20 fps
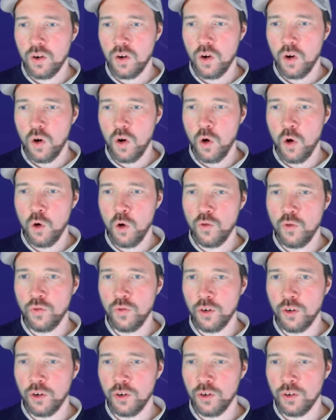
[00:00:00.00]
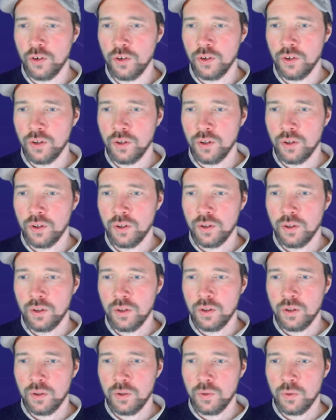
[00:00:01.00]
over
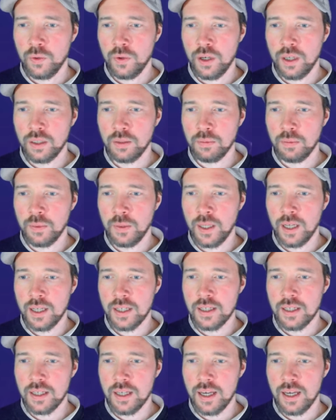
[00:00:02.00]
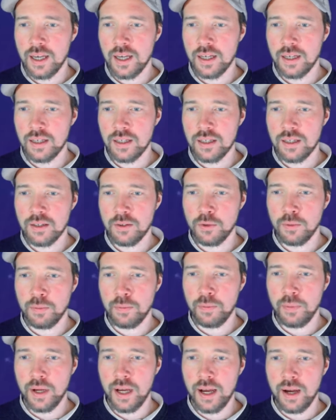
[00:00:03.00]
1 plus x to
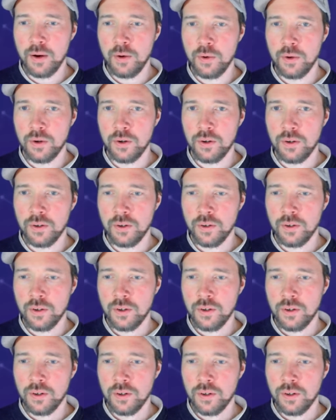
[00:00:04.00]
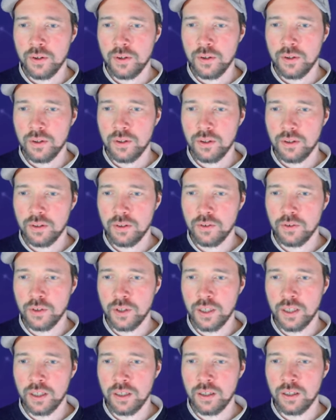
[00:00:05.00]
power
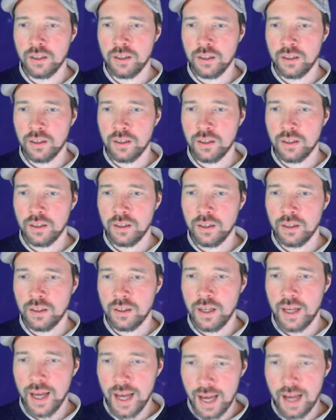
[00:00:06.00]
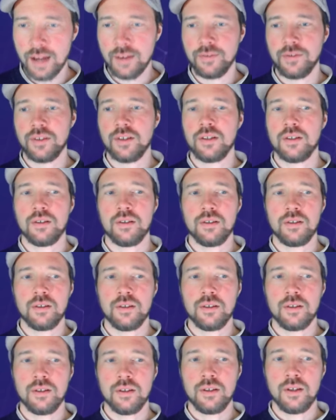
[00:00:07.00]
3/2.
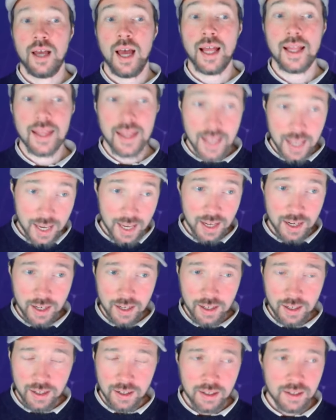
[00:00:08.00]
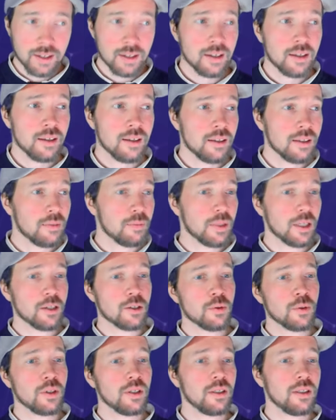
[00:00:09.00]
And then, because
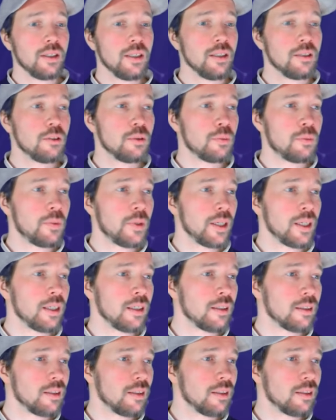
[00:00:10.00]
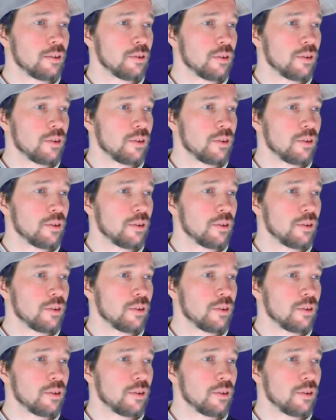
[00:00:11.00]
we need to bring it into the